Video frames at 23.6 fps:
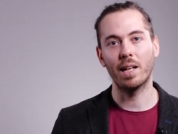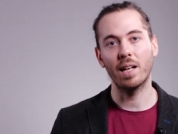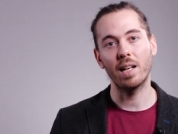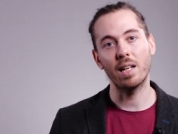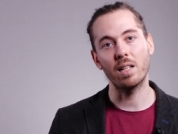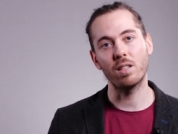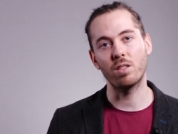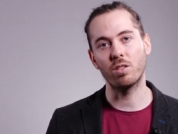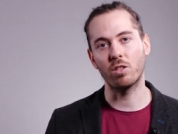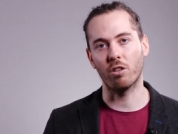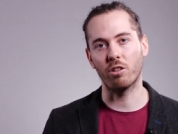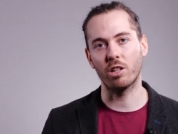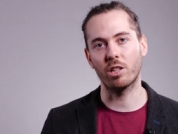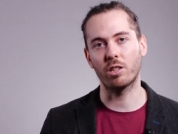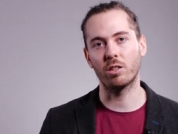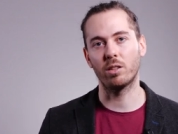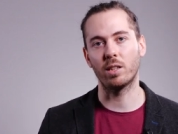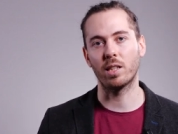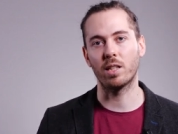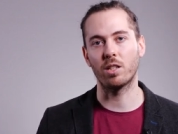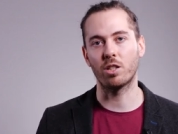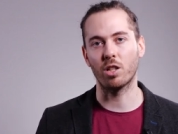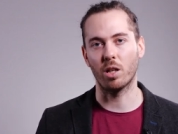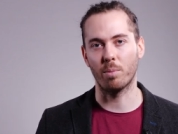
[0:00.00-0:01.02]

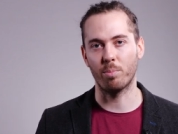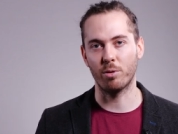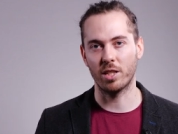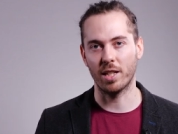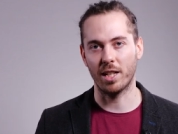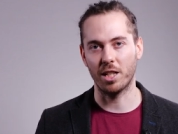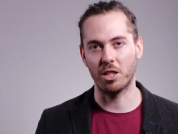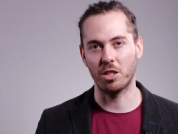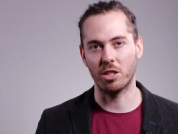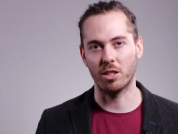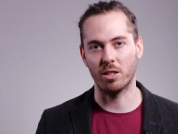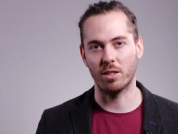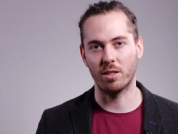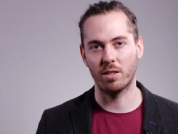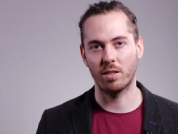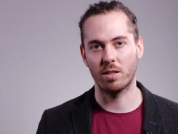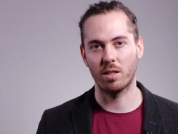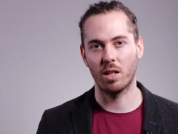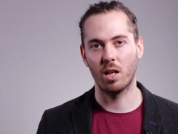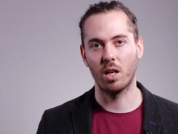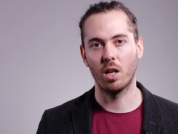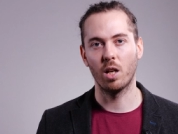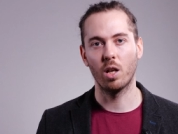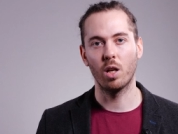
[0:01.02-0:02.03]
Historical
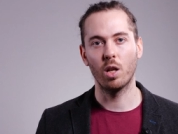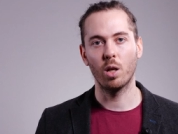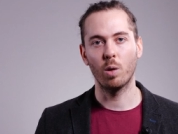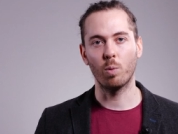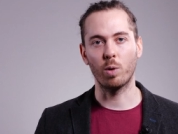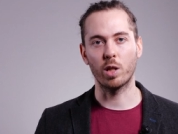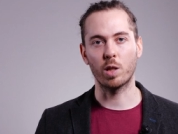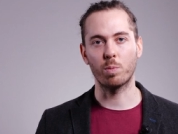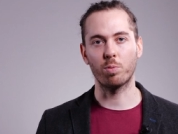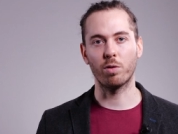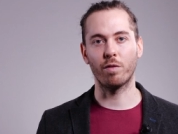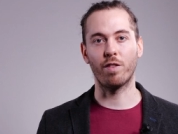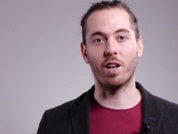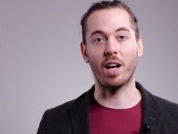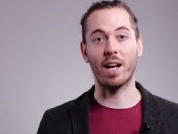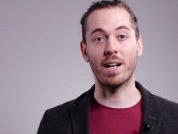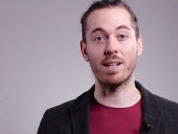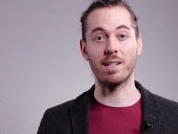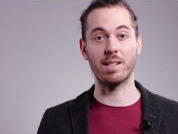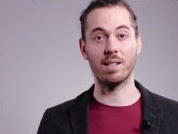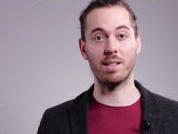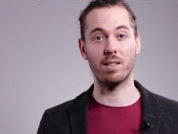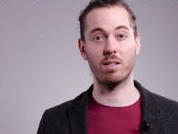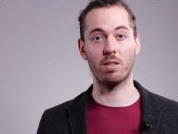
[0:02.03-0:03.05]
interpretations, which
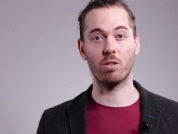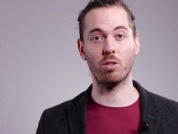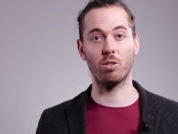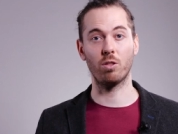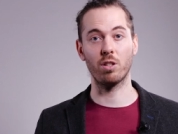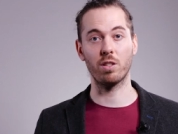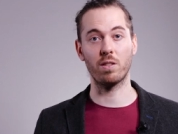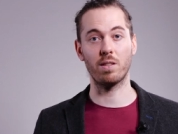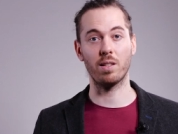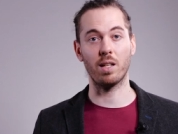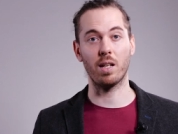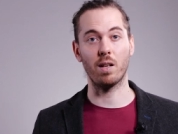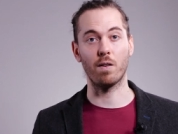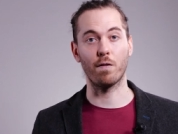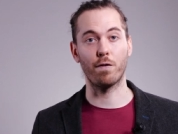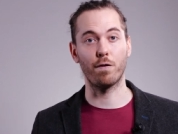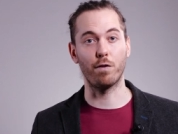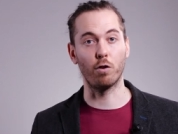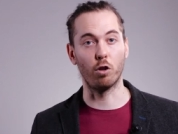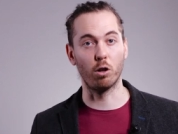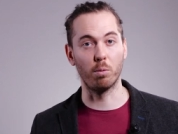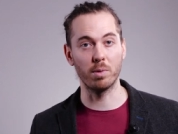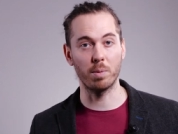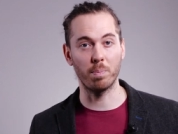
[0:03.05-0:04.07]
provide discourse
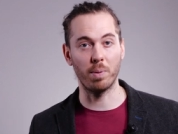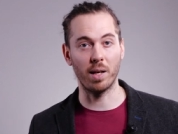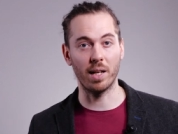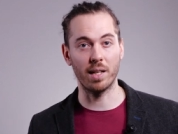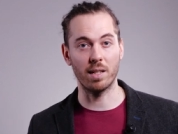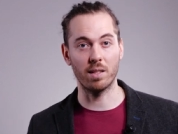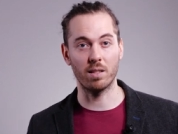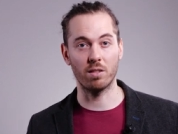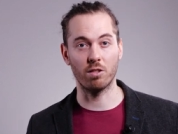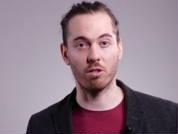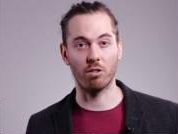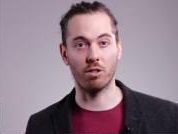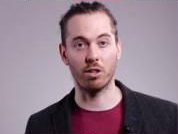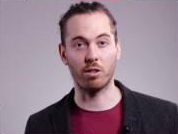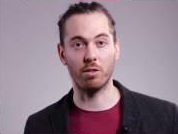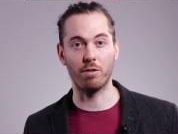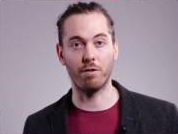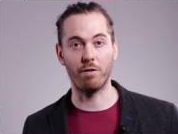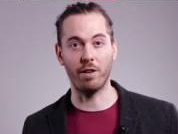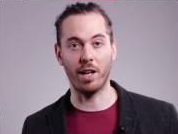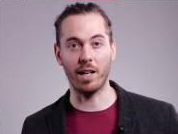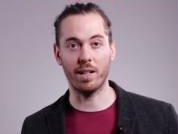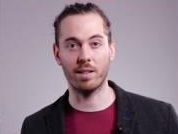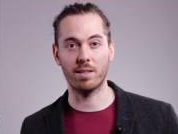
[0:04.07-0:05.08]
informed by historical
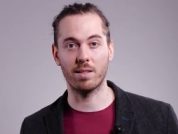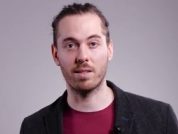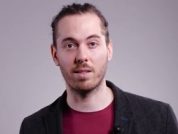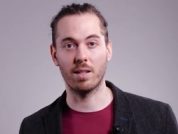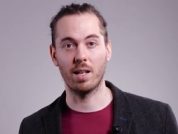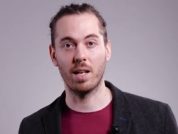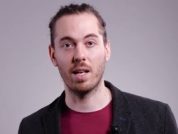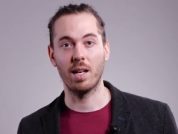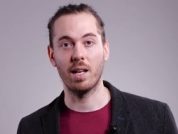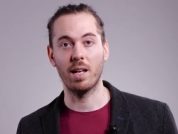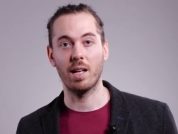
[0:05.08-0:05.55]
facts,